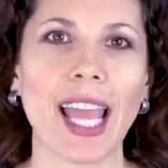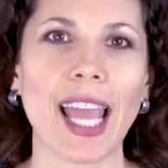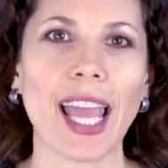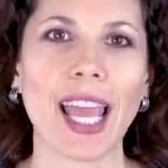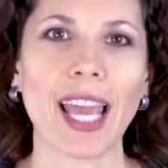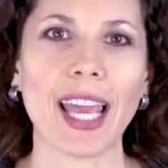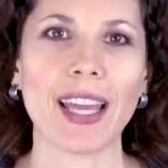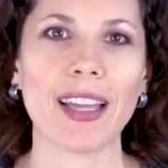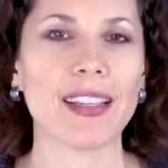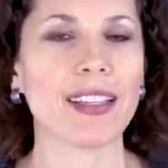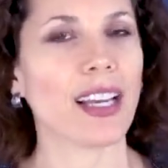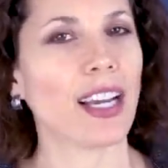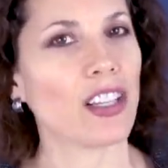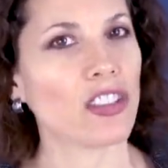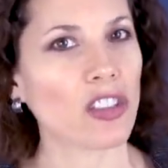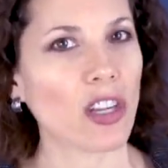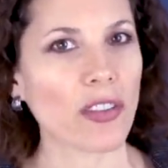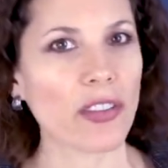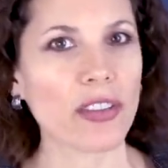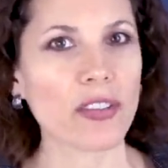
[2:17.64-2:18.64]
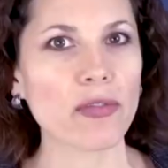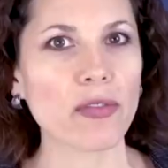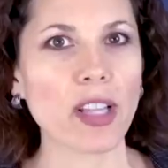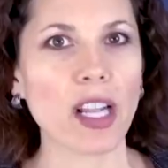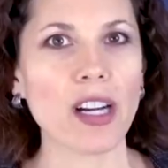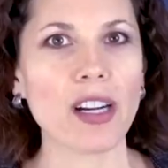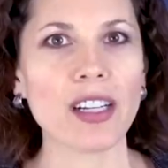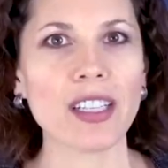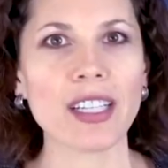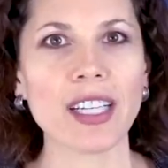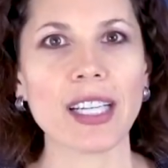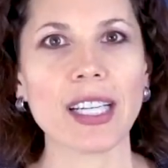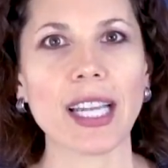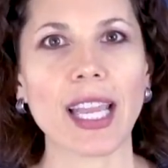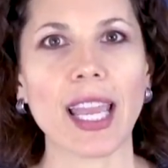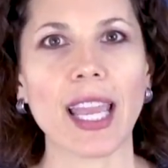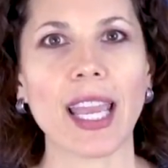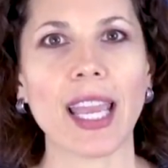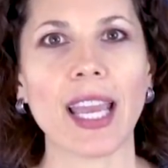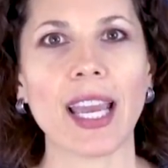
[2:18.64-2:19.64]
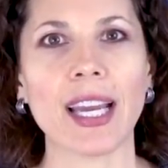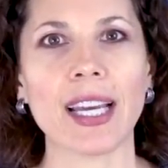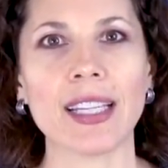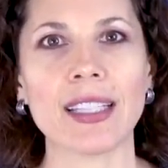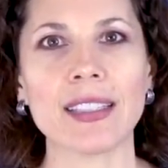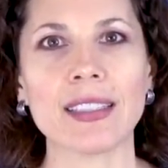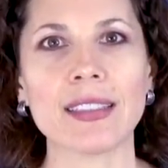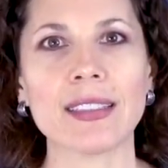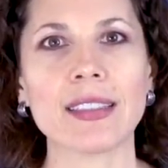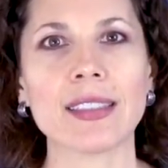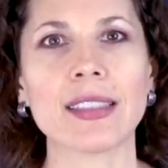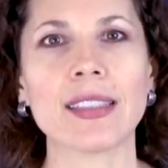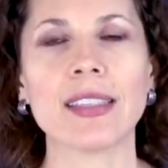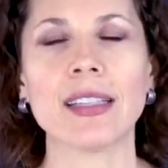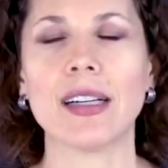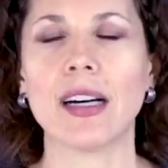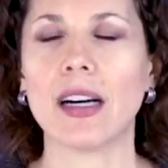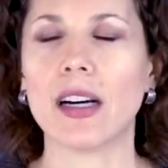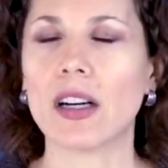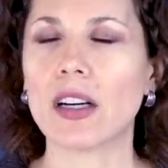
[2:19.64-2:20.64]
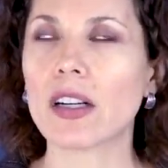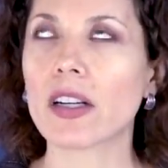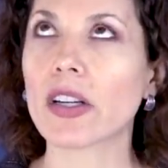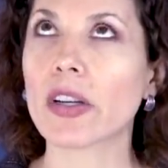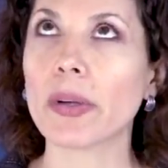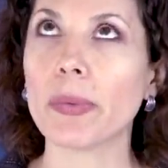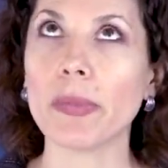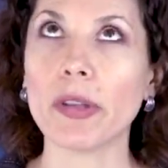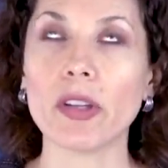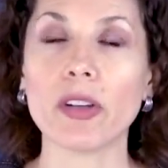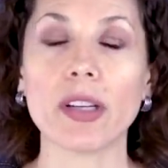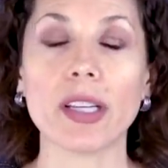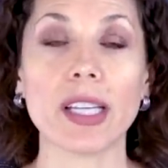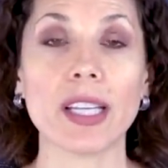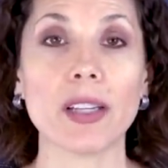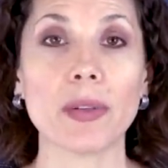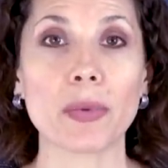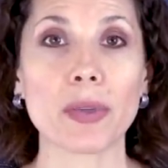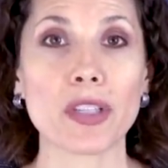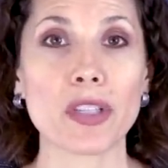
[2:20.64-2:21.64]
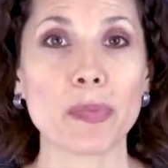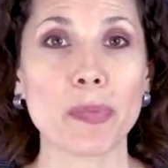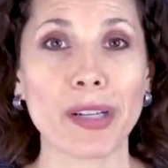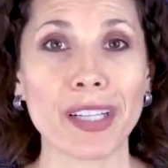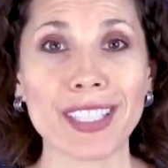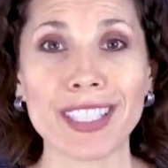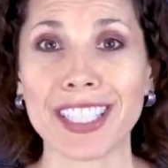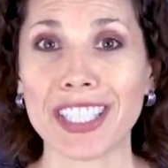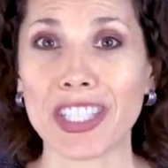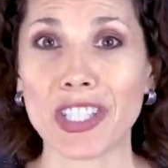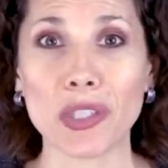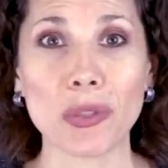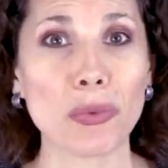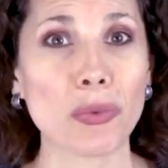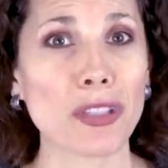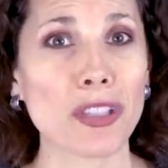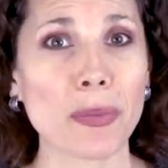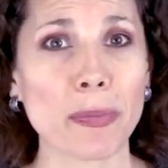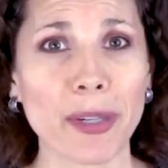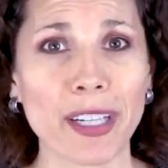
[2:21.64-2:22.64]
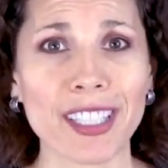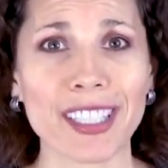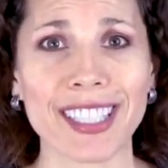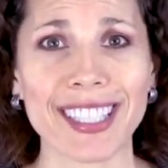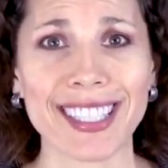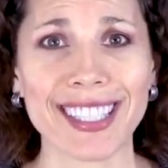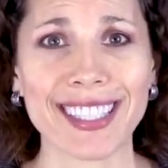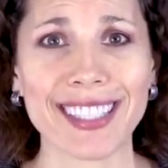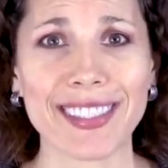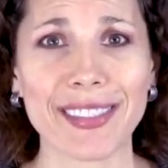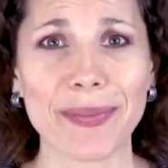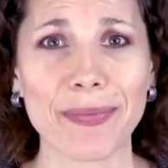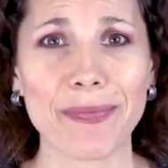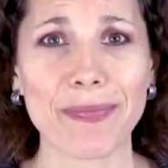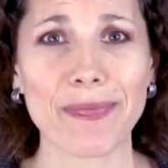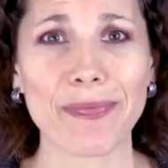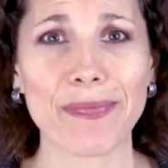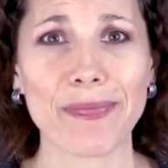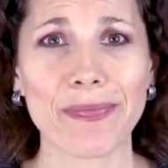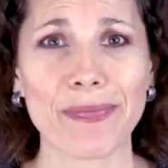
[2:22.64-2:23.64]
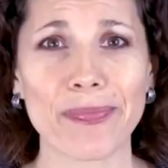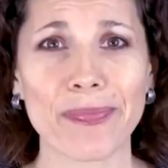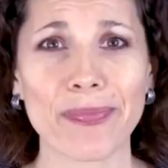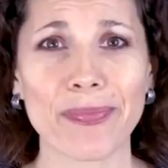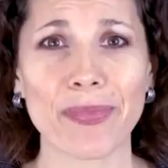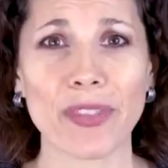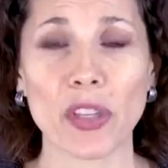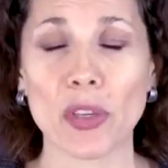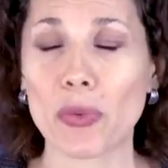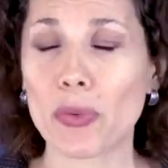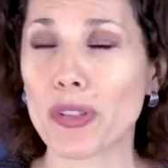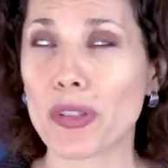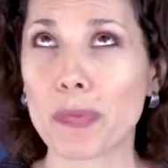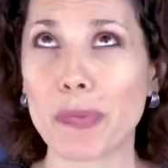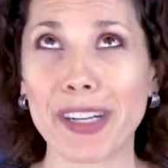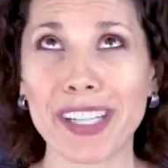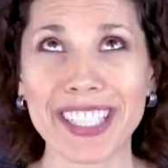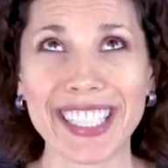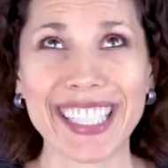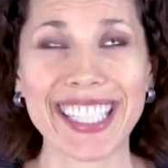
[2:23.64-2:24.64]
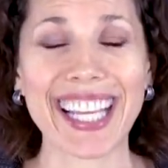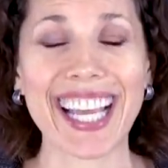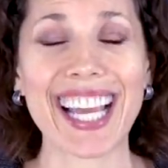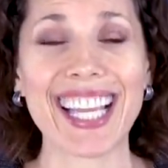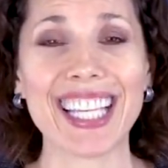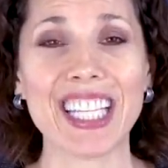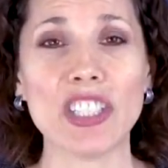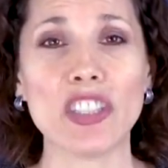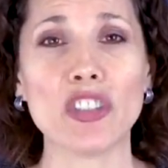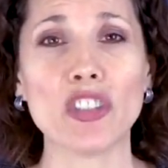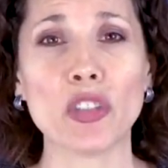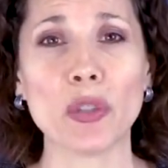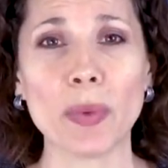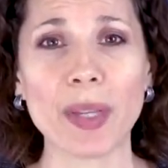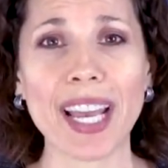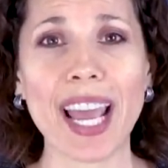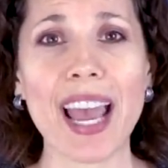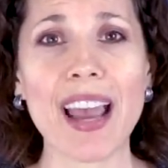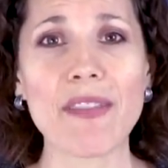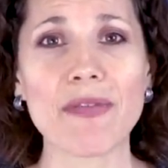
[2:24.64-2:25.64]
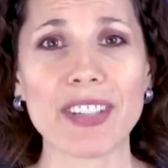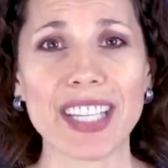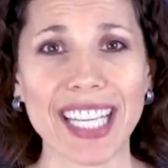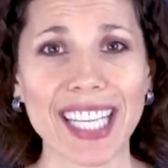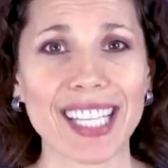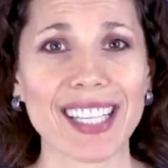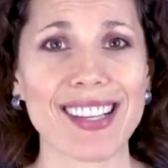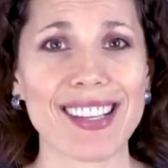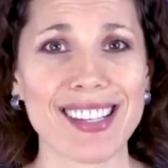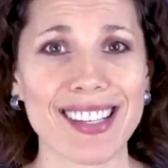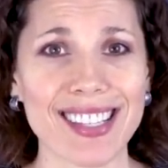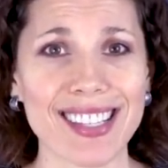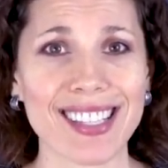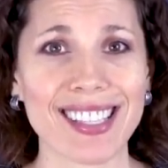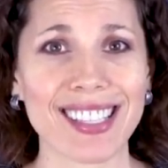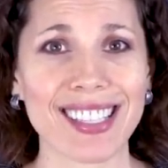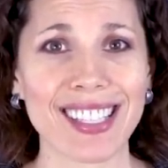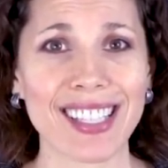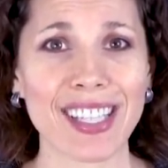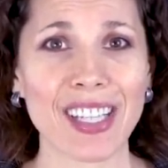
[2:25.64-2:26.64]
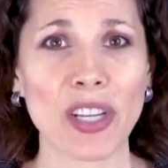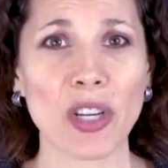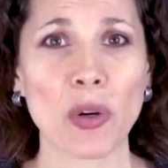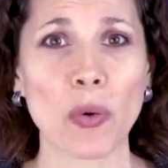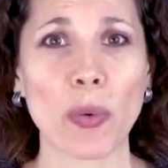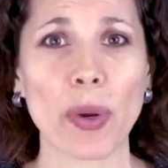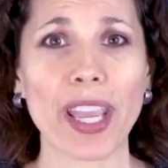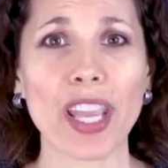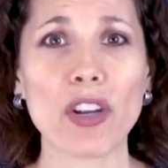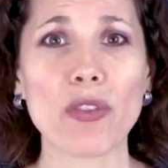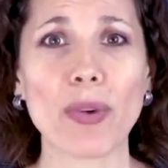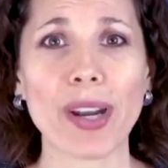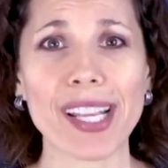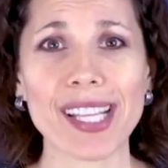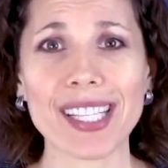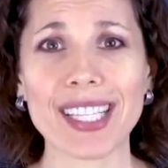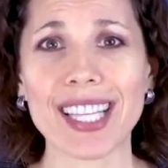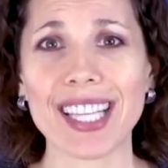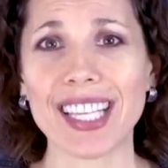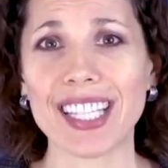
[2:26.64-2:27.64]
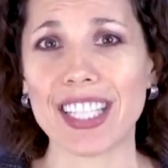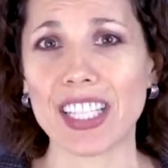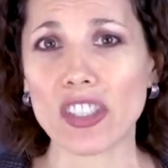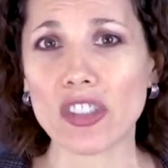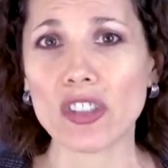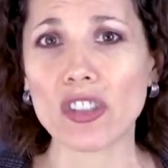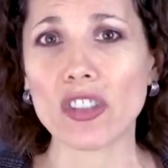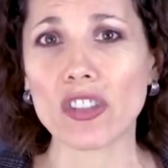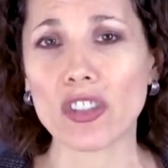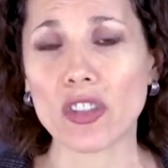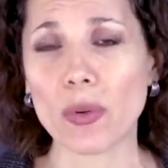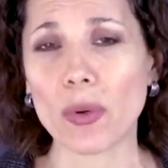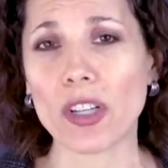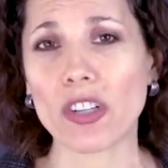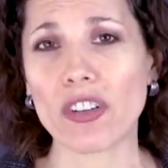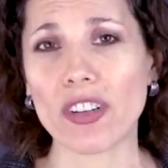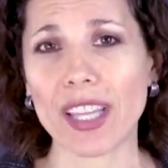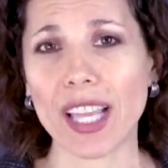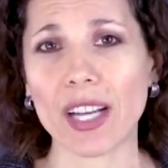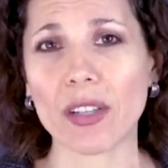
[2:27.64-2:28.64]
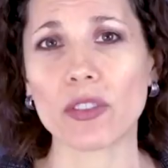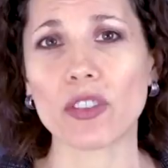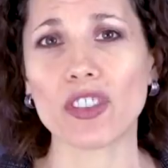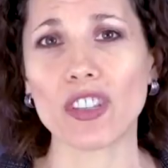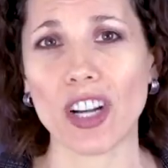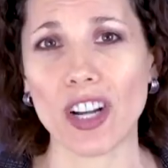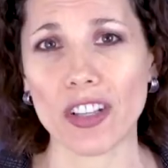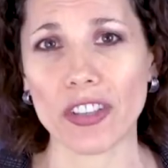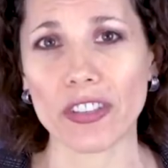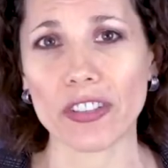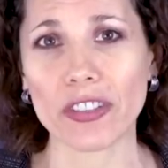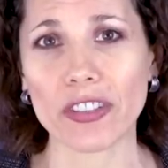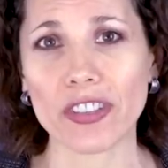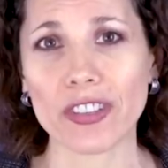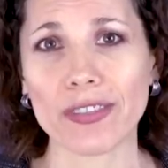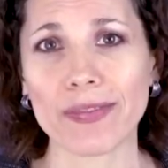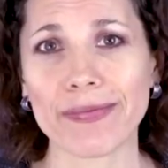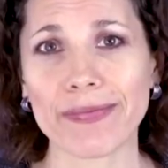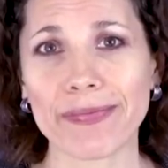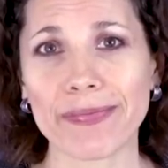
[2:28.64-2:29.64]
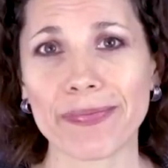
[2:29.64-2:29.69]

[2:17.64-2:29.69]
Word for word: And I shot this vlog and our community responded. You responded. You responded. And in two and a half days, we had raised the additional $200,000.